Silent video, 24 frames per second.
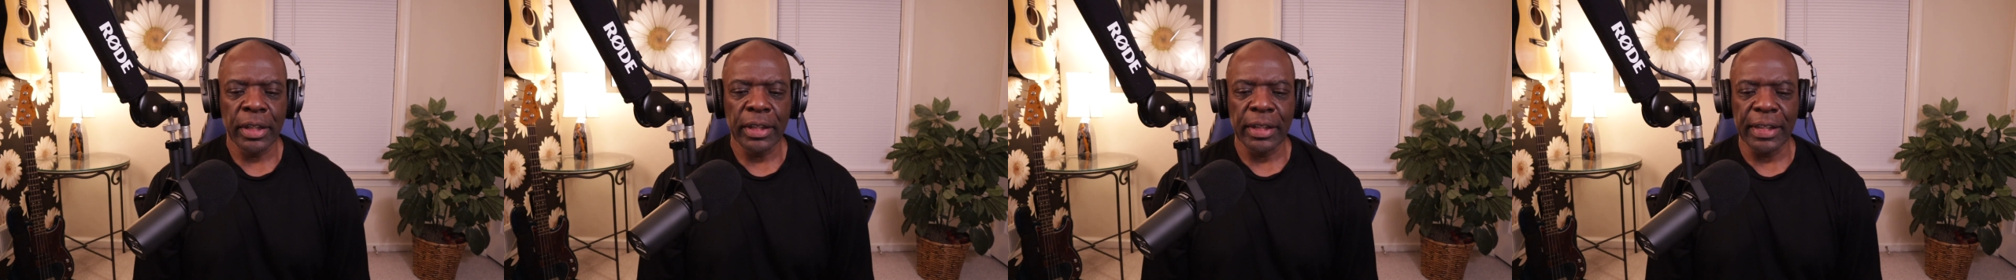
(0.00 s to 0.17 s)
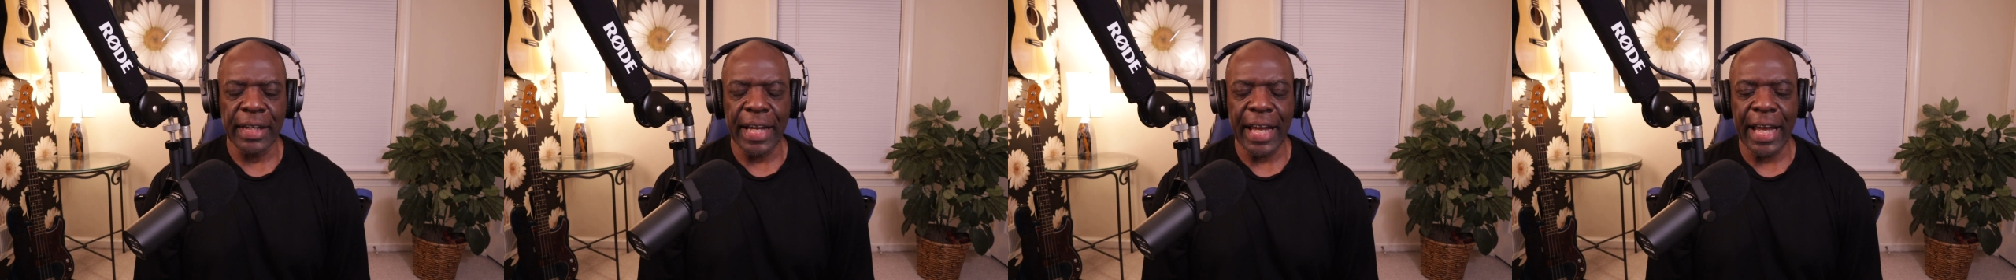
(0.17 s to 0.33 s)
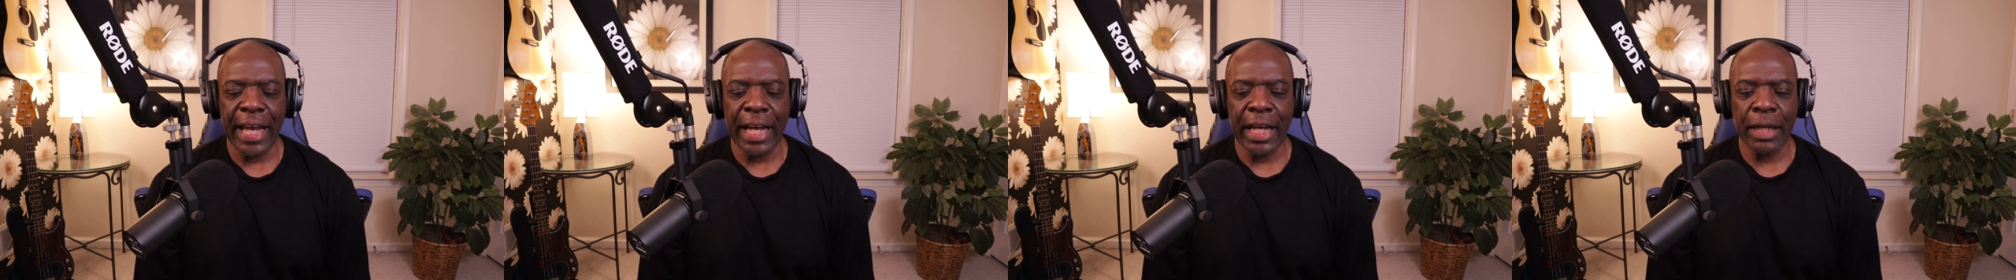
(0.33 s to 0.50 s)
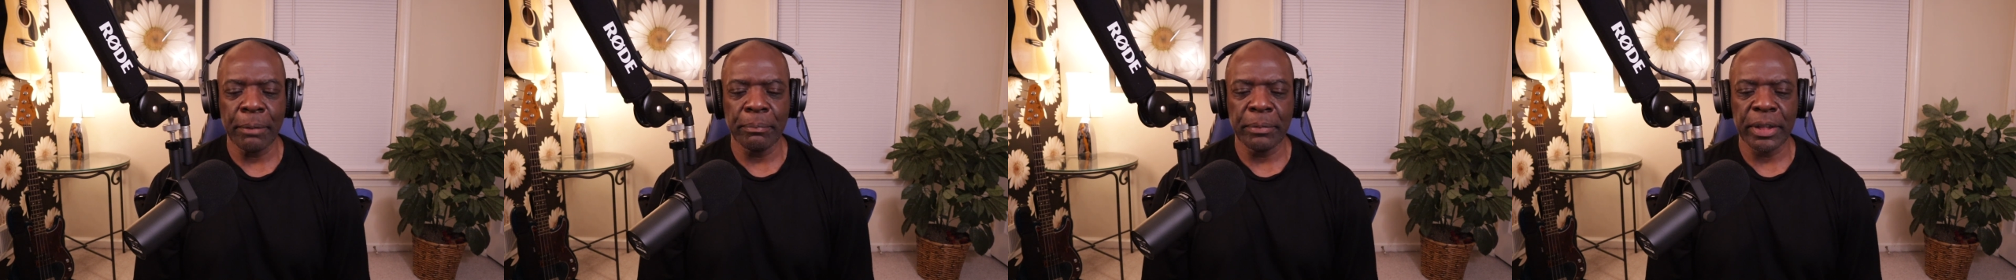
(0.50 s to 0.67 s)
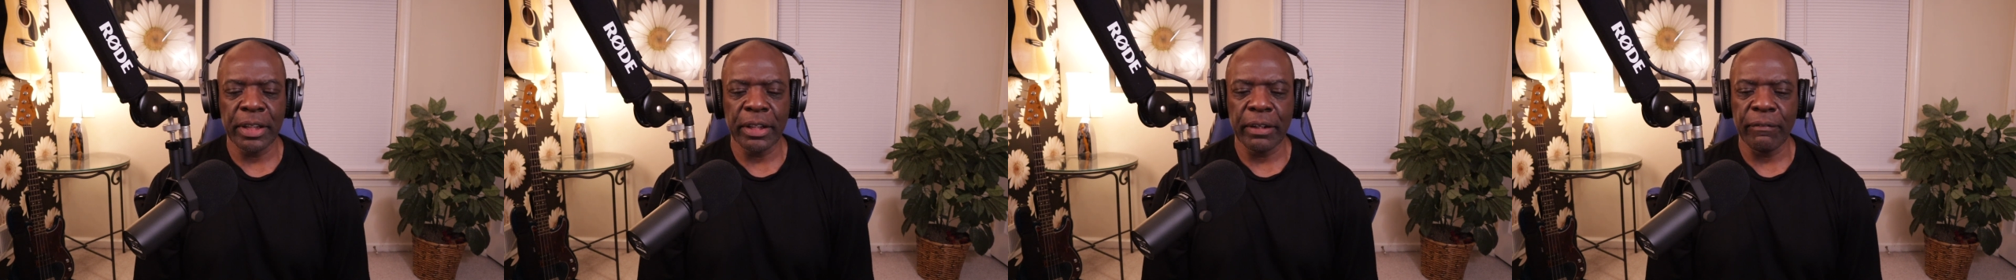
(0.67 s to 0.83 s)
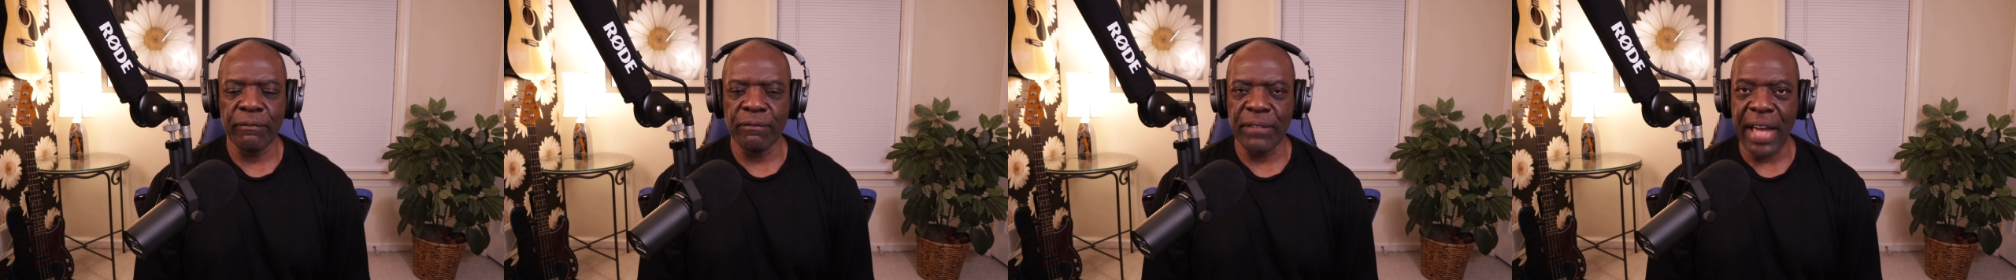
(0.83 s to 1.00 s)

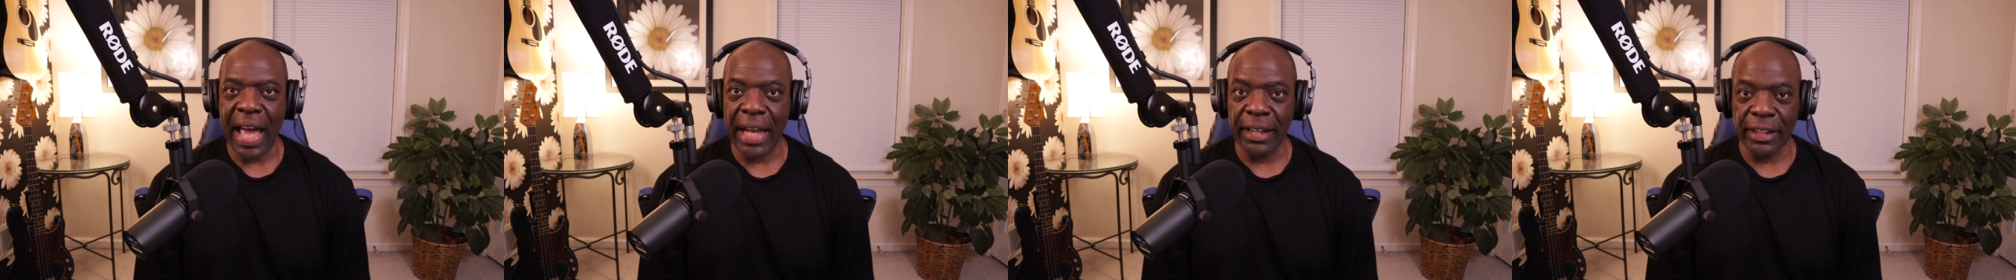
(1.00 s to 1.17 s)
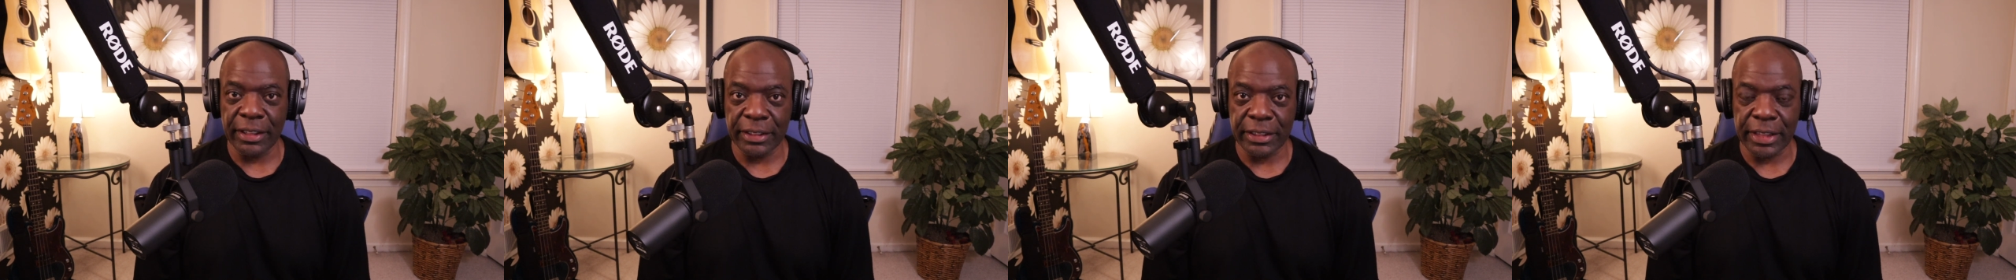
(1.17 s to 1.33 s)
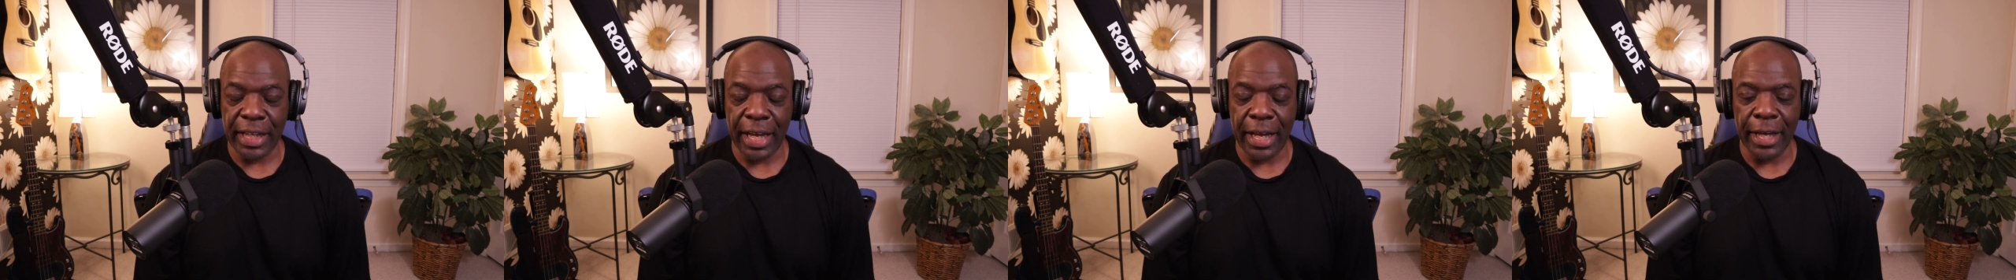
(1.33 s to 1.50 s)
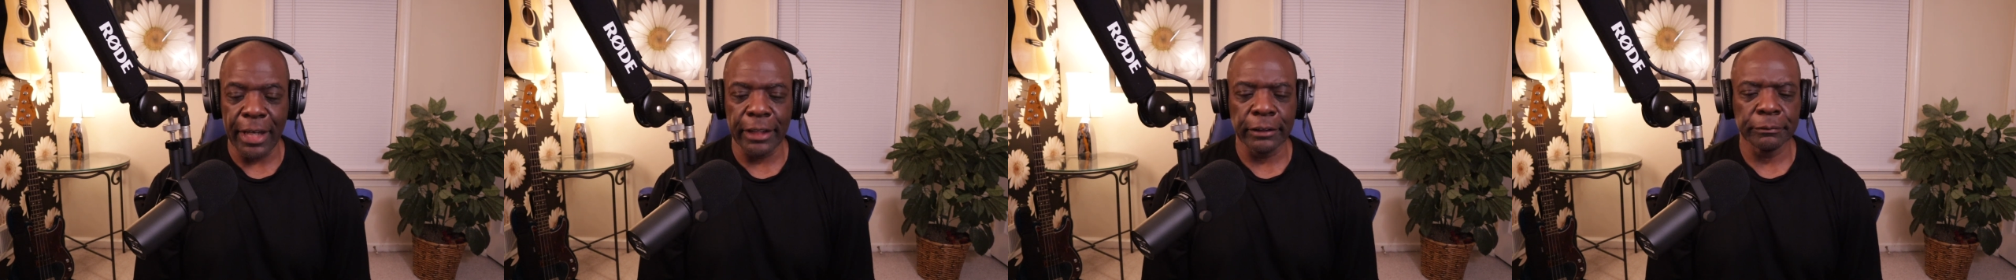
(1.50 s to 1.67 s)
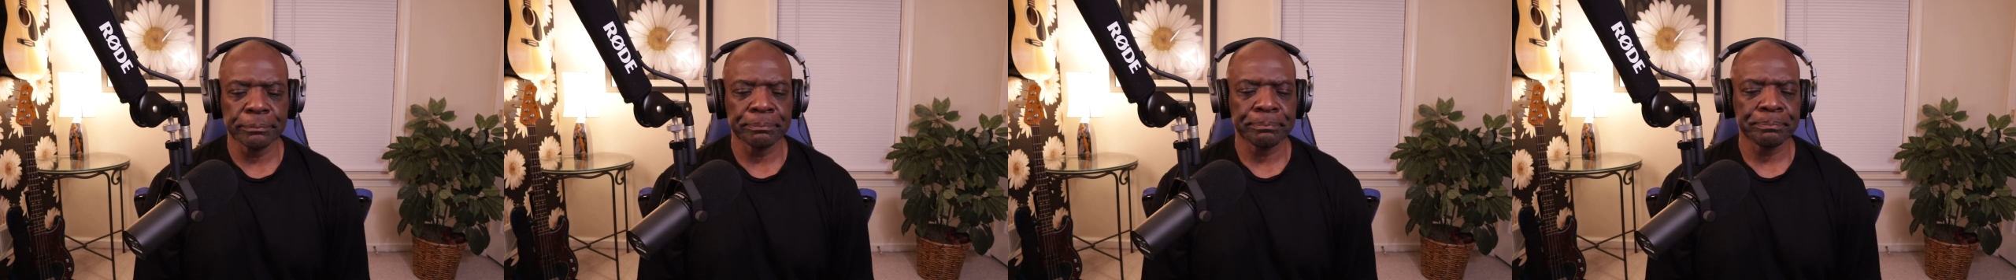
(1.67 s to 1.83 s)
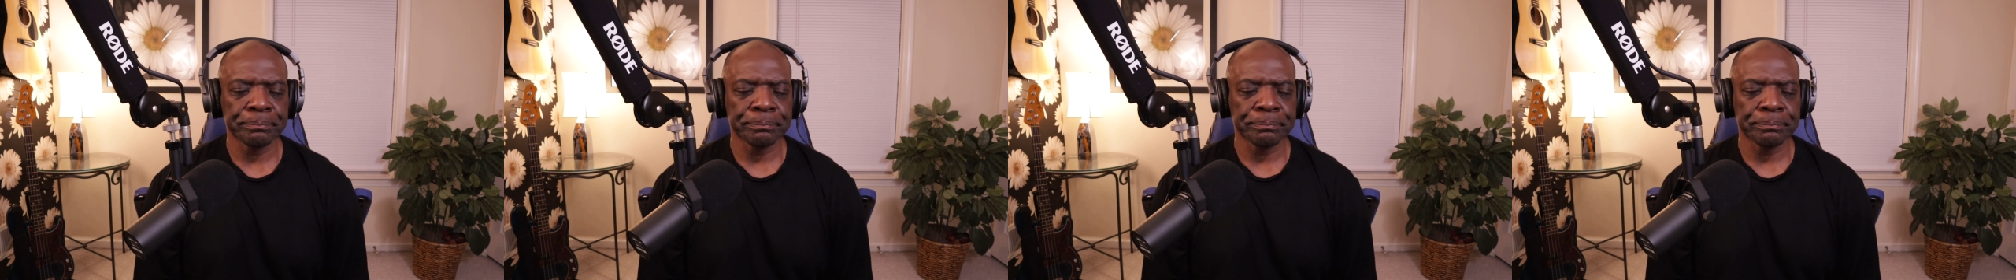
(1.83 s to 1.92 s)
named Valentine.